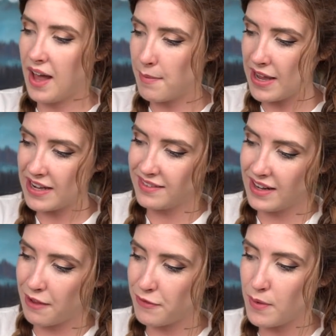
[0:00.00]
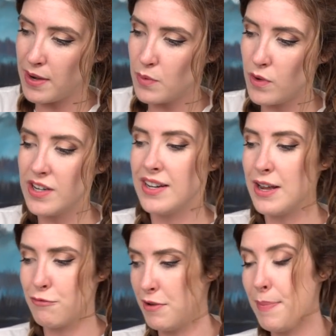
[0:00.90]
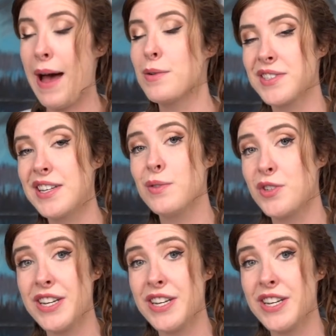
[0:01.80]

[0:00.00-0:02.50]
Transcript: I mean, if you only want to like rip out single